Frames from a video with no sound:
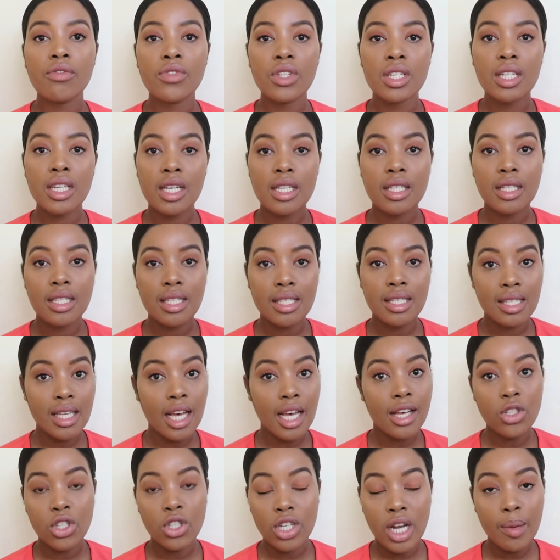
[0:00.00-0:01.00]
of the
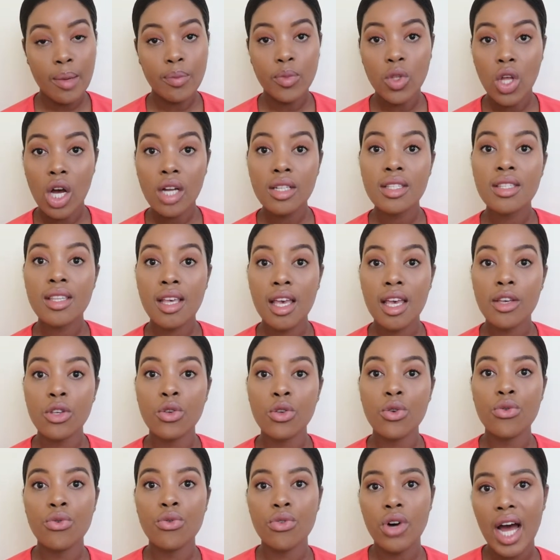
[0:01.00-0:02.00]
discussion, I'm not saying
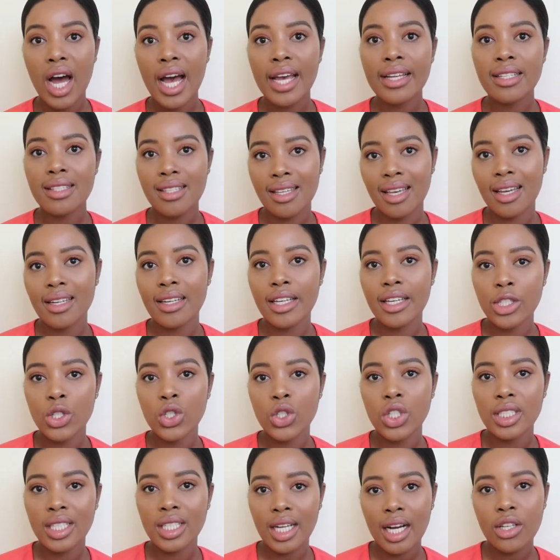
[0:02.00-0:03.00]
you're writing an
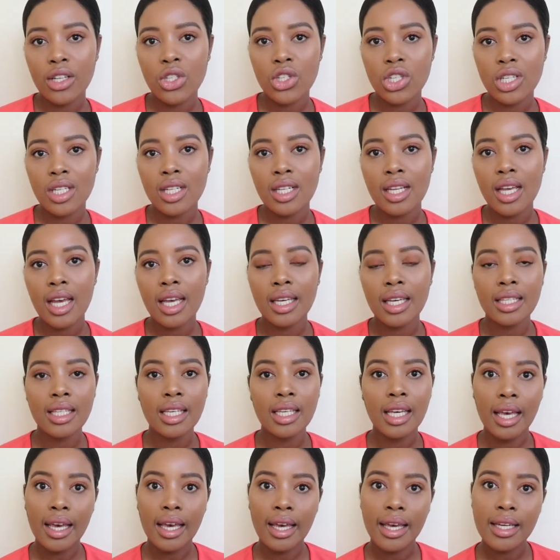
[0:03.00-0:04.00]
introduction
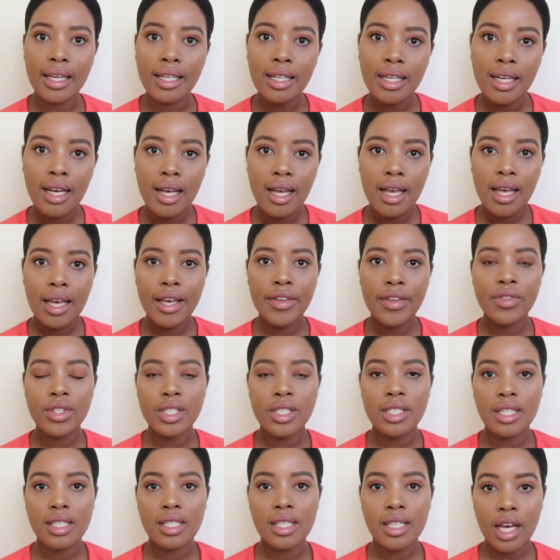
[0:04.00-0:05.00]
again in
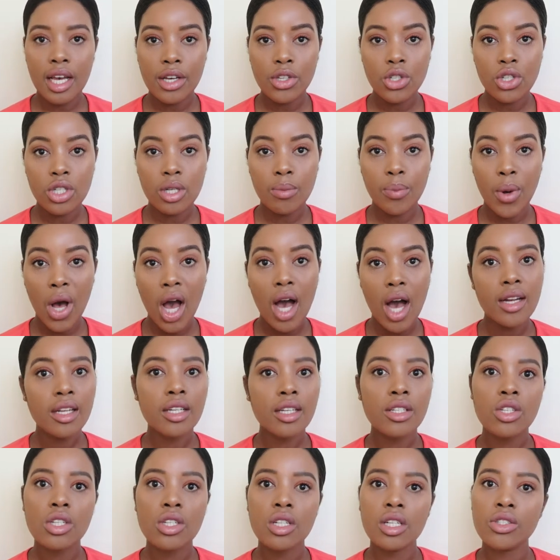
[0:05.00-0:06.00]
the discussion part.
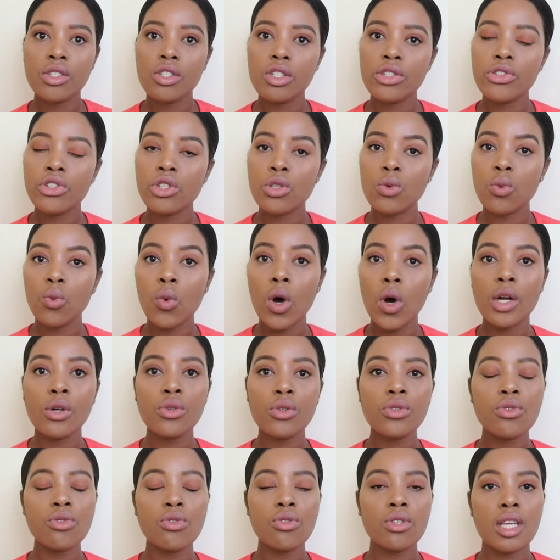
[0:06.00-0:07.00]
It's literally just 1
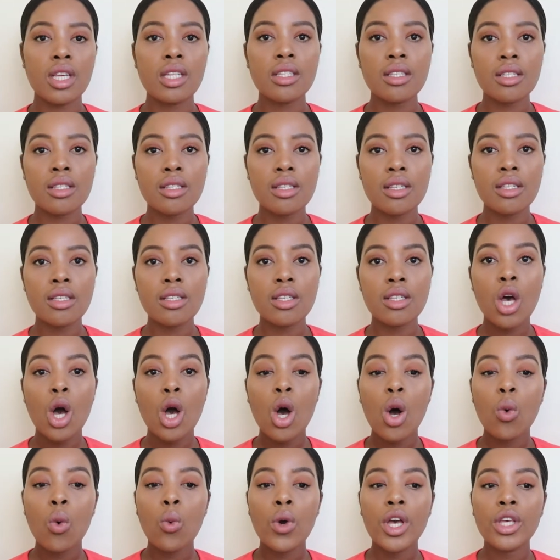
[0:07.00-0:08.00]
or 2 sentences
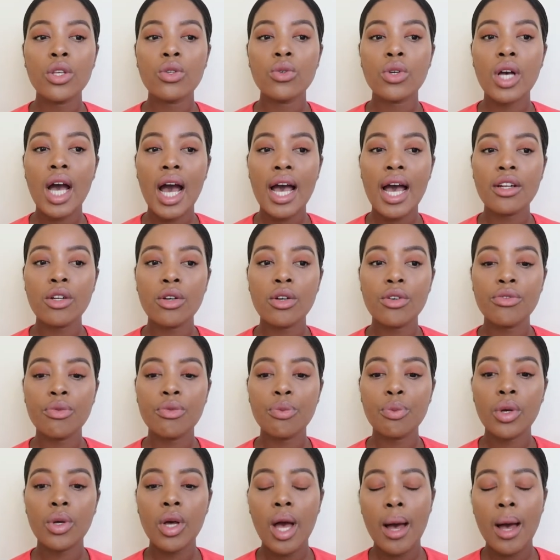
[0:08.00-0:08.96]
where you kind of,